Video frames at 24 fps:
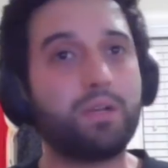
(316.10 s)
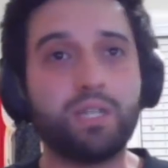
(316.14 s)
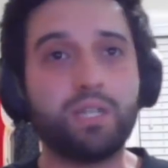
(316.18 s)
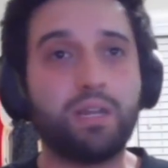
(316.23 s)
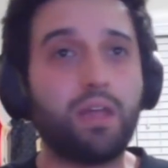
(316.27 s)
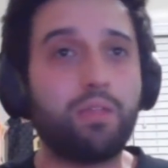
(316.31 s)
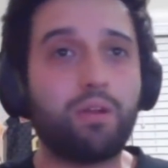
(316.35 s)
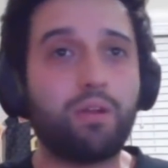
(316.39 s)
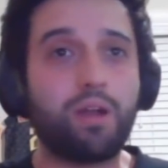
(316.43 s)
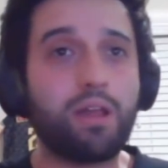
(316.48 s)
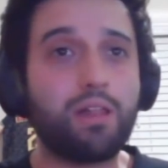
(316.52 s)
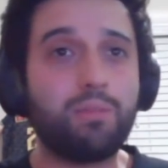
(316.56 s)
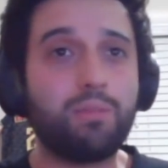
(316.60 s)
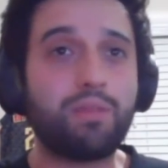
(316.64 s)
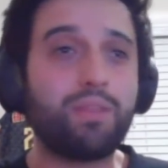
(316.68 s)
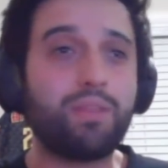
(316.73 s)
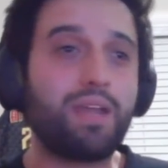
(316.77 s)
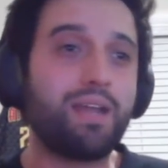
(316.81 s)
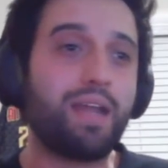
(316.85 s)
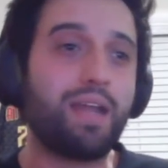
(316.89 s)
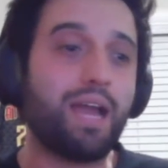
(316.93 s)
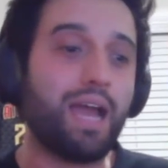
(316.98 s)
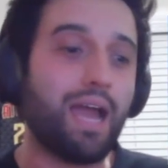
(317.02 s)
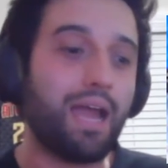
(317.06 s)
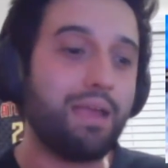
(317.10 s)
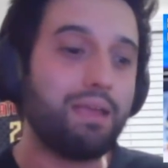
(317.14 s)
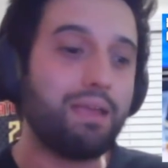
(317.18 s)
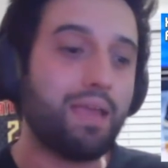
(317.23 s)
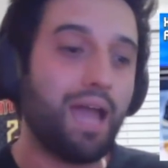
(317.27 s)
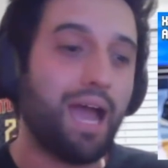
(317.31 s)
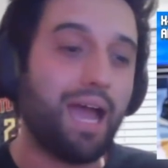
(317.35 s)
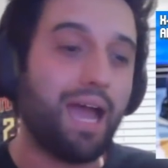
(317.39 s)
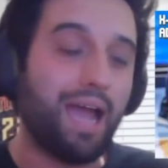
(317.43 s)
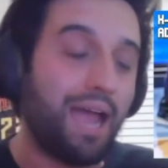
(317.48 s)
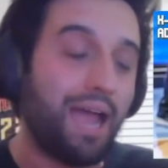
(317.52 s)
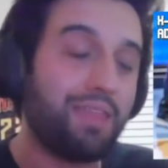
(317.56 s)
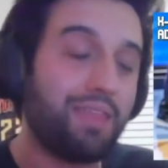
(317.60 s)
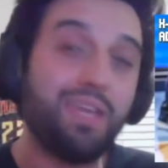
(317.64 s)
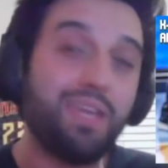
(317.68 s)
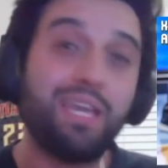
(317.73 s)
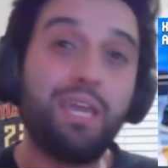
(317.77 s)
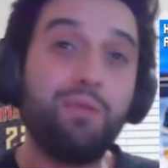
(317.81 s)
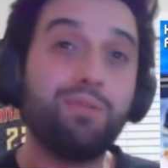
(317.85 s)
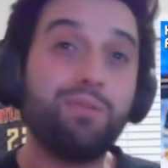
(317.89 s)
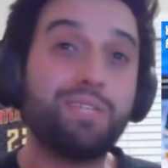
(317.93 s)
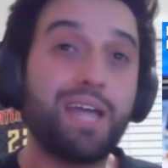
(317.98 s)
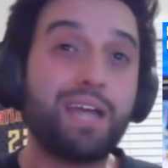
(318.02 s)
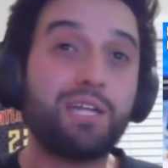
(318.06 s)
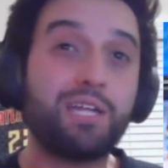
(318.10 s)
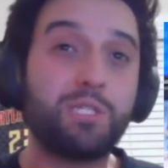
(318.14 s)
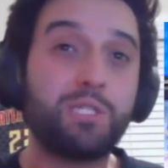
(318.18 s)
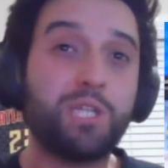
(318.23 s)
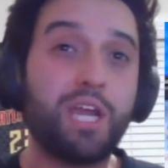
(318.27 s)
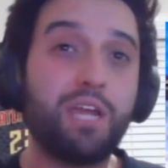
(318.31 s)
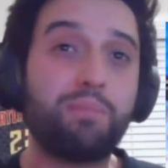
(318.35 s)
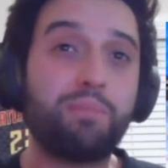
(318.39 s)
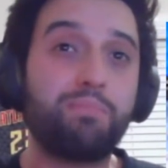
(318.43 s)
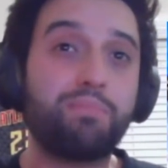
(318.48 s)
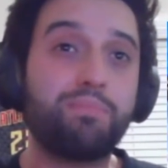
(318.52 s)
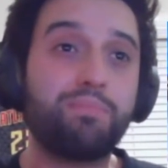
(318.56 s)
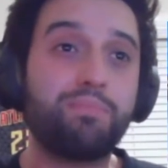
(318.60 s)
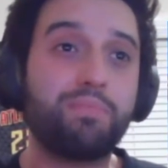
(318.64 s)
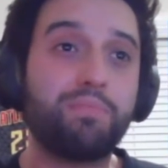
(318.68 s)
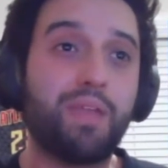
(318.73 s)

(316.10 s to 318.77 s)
another element that I think he was out of shape.